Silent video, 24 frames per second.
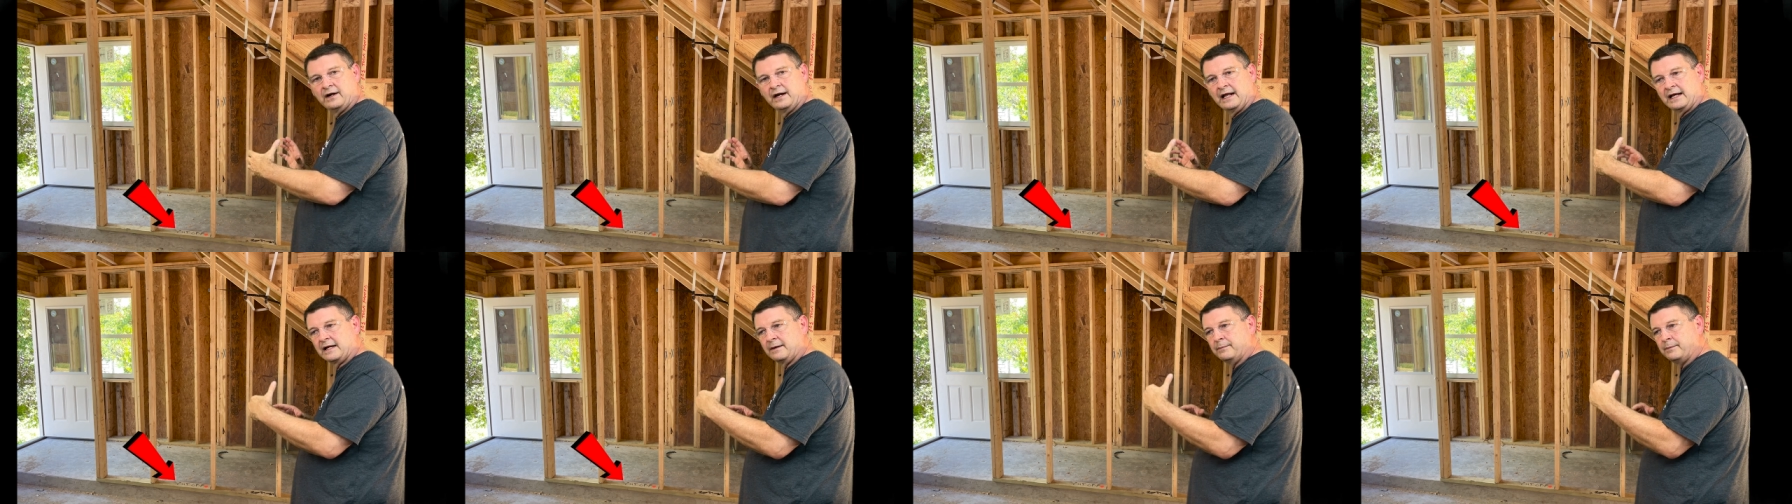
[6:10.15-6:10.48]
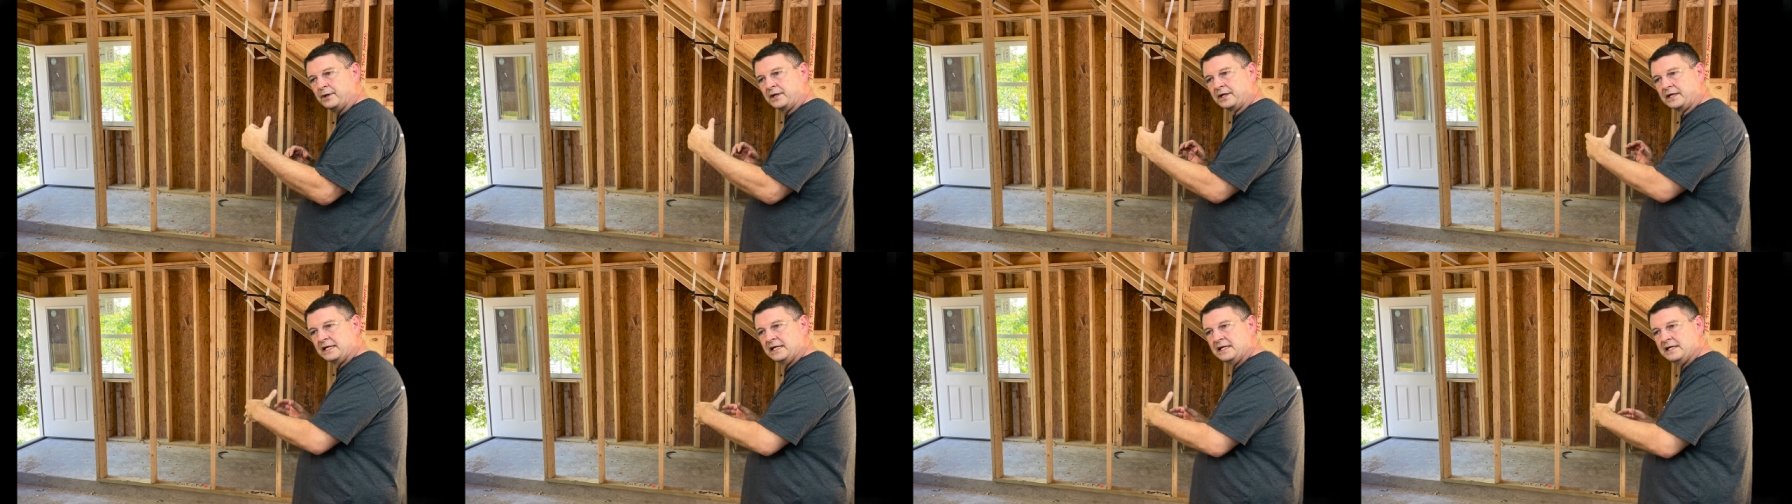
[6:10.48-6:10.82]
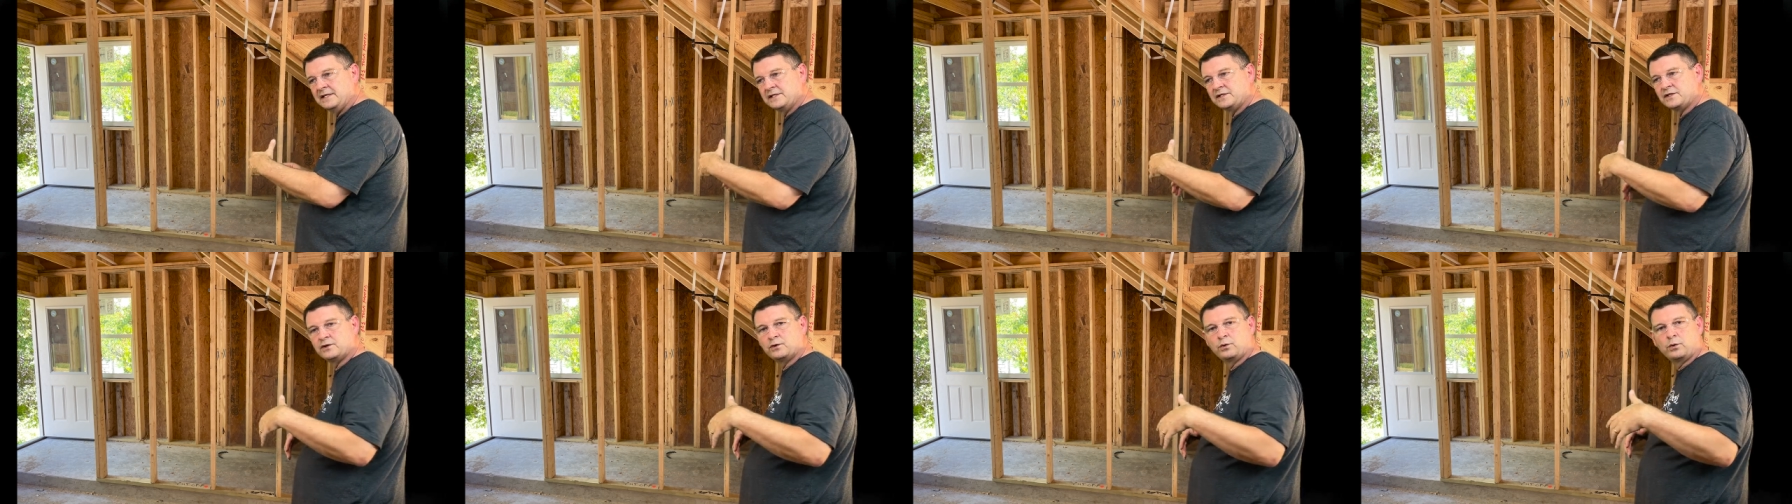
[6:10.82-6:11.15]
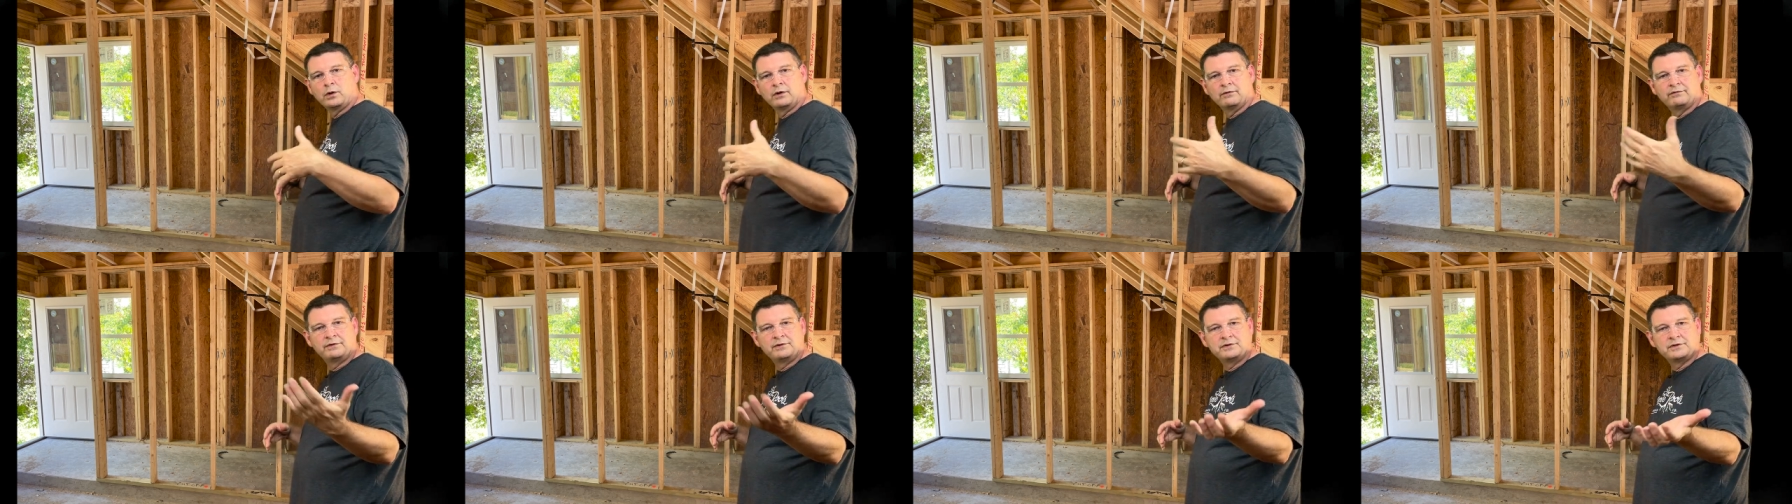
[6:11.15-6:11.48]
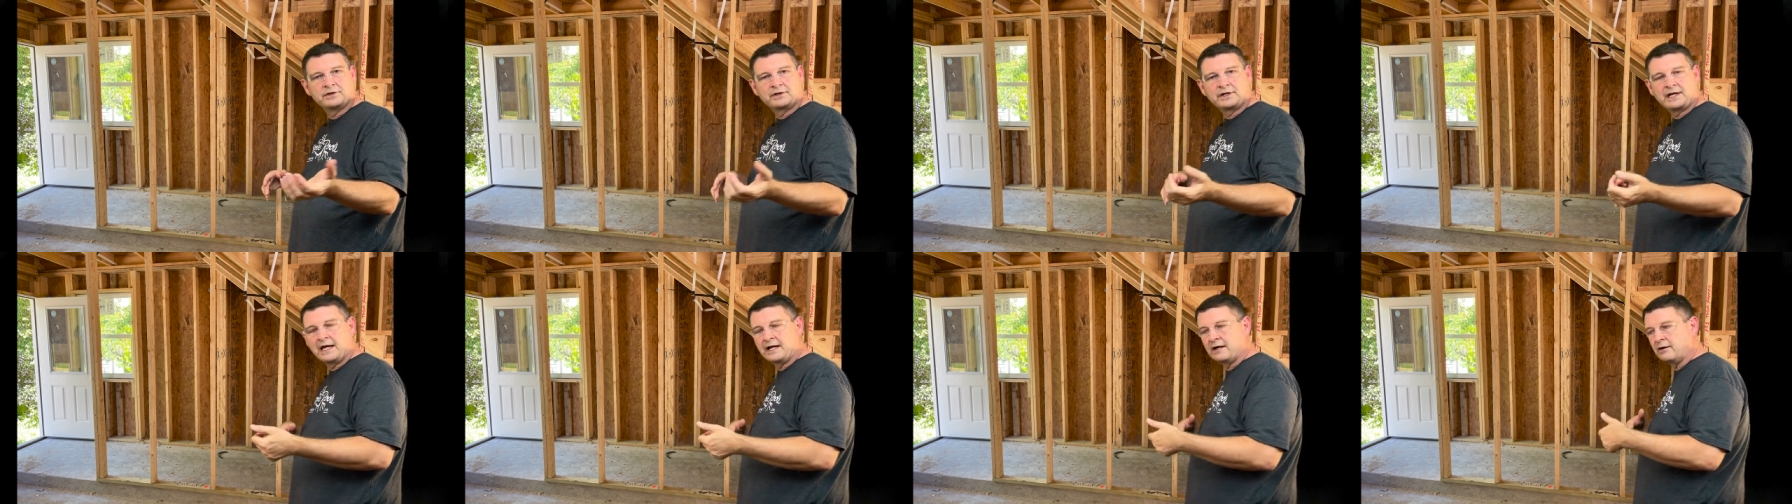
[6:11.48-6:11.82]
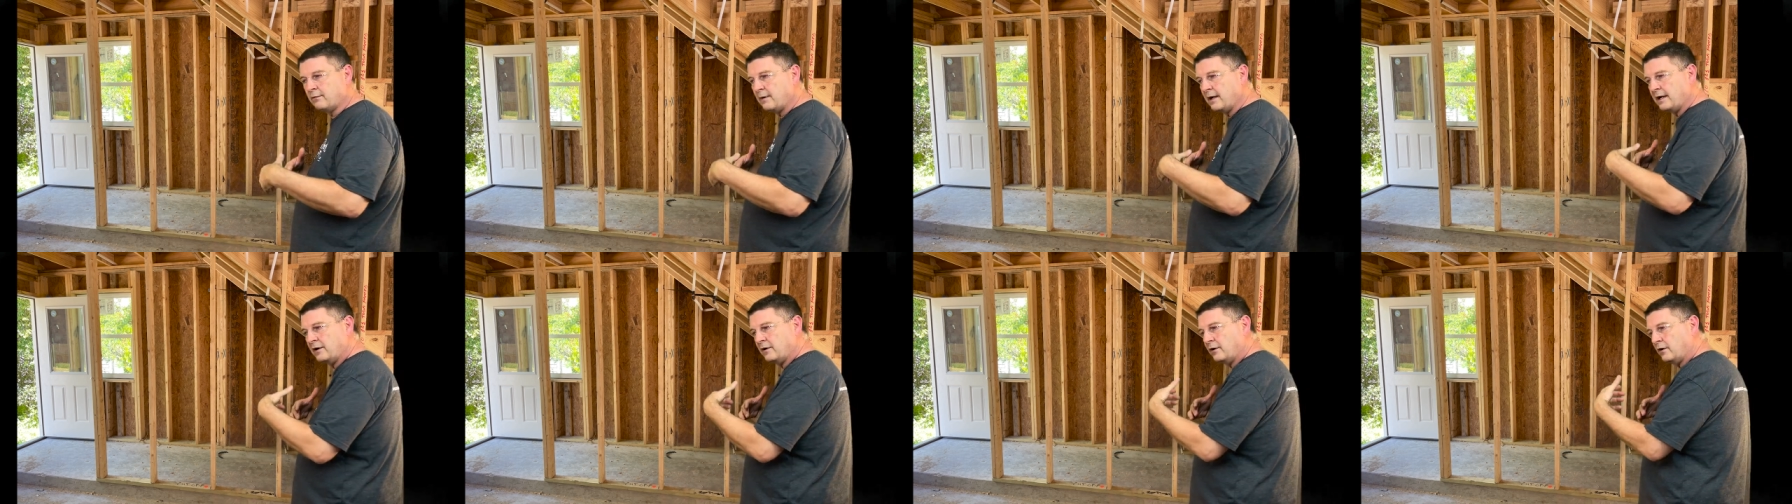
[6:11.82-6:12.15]
And I can put a keezer or a future
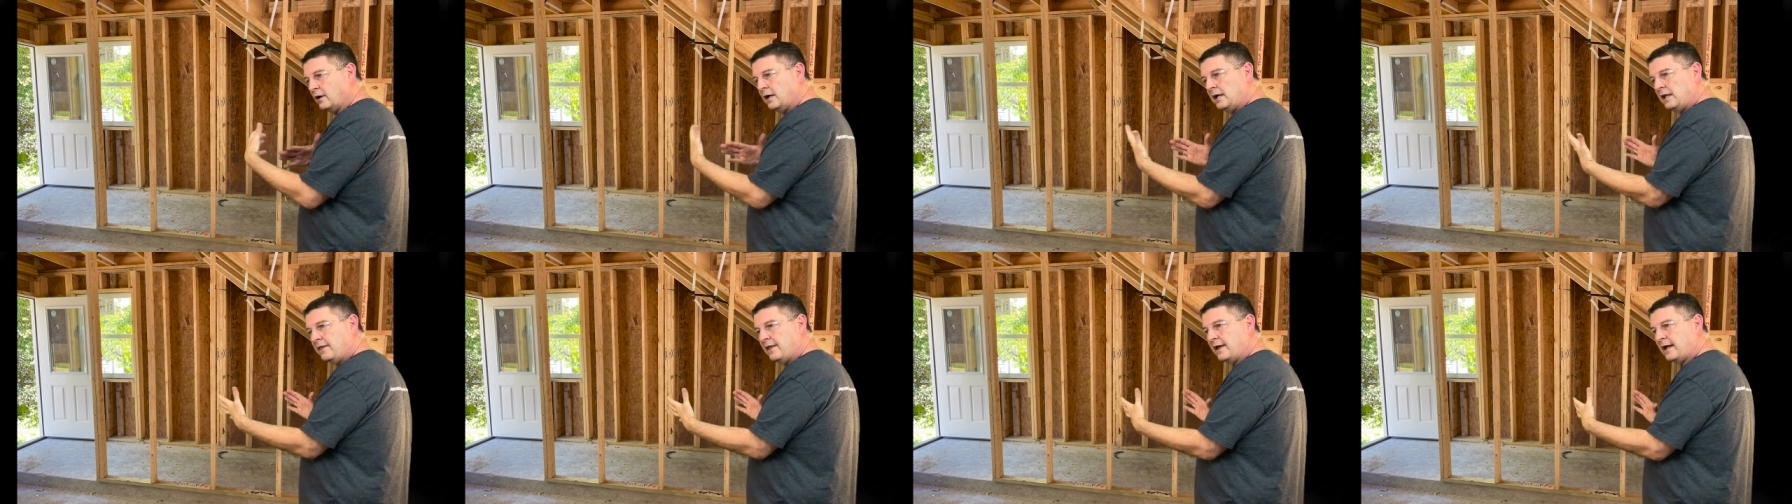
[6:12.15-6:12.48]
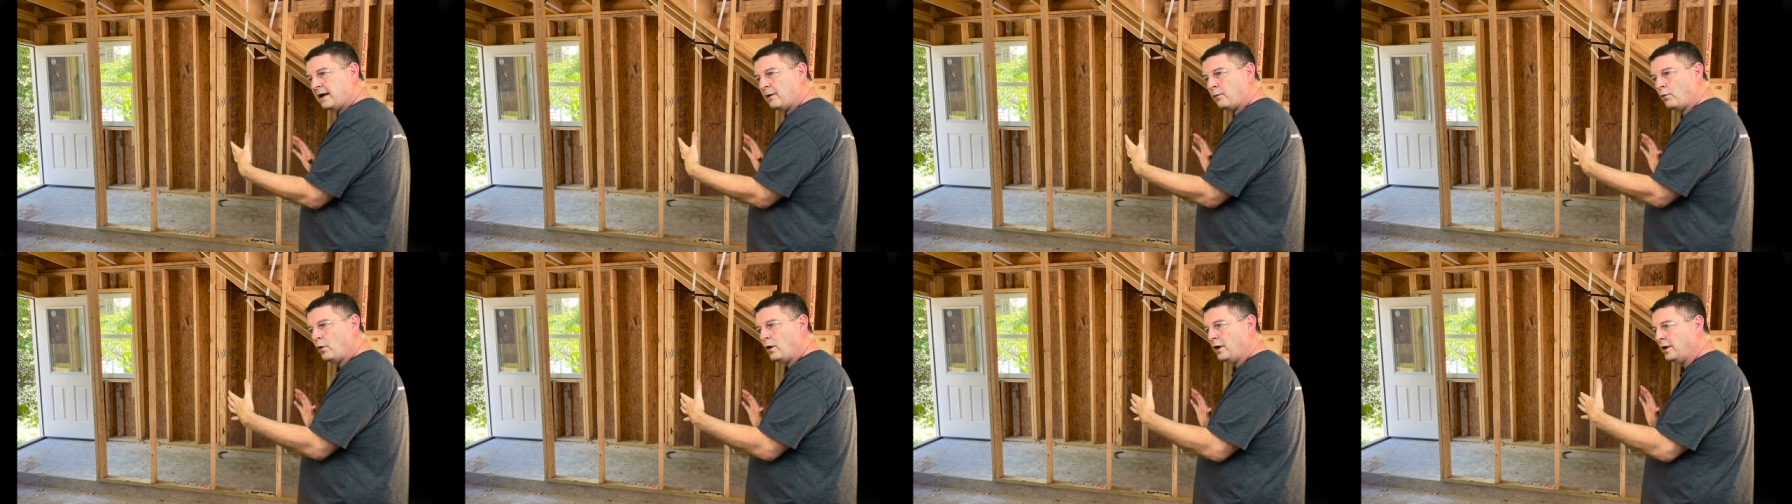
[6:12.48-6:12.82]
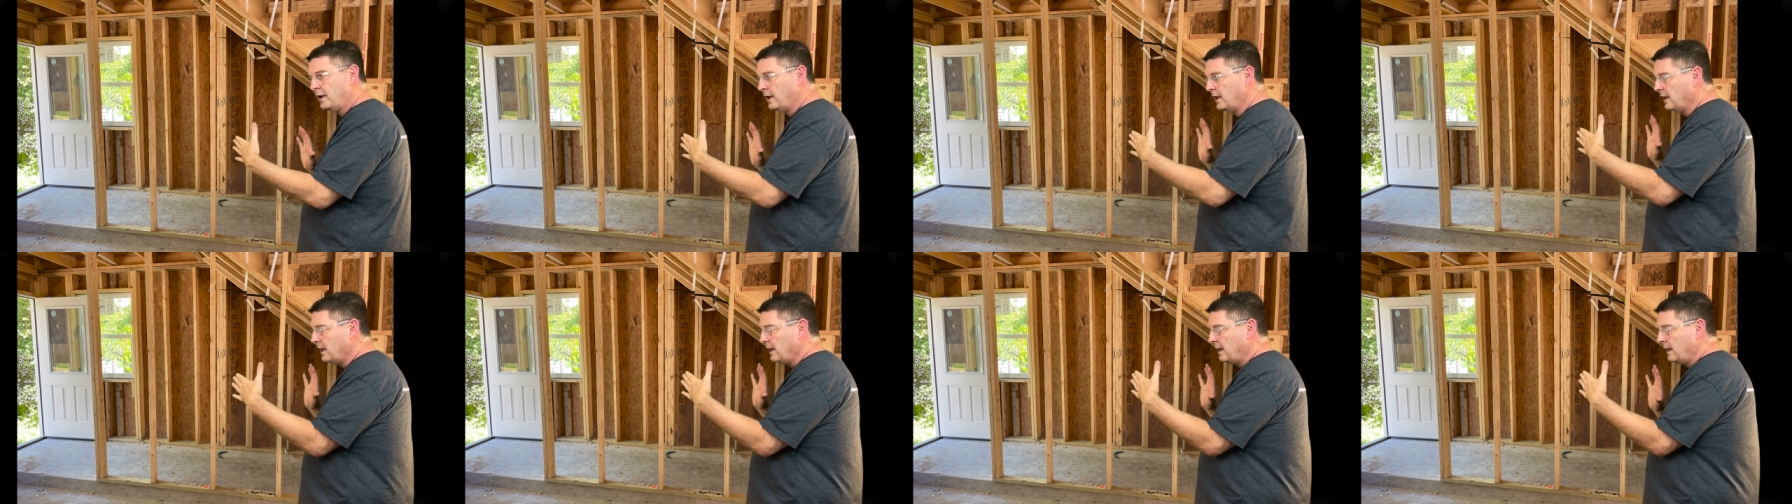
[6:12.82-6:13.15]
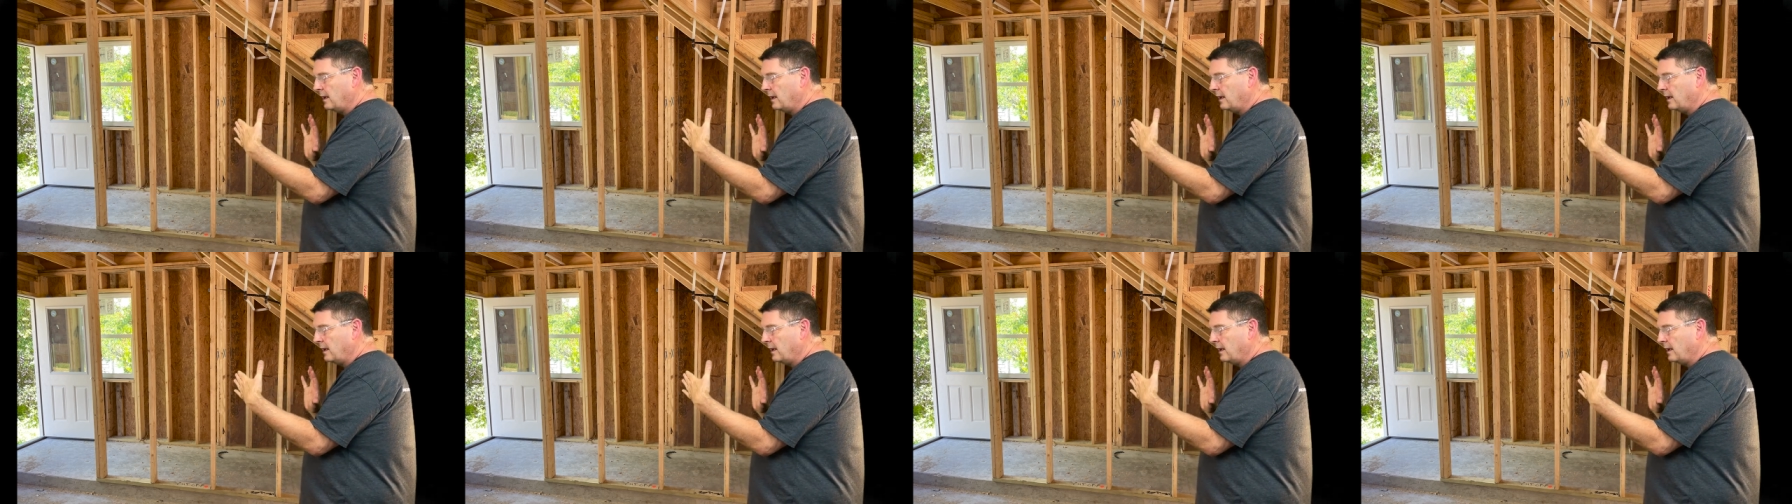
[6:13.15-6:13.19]
kegerator or anything I want